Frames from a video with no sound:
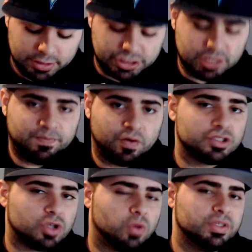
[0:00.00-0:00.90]
Jump
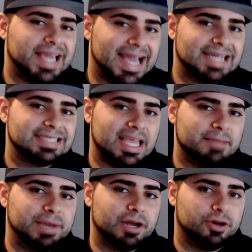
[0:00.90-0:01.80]
Force only has a
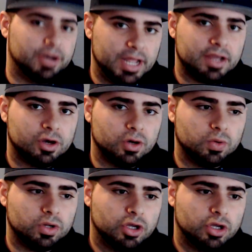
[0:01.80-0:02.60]
better netcode.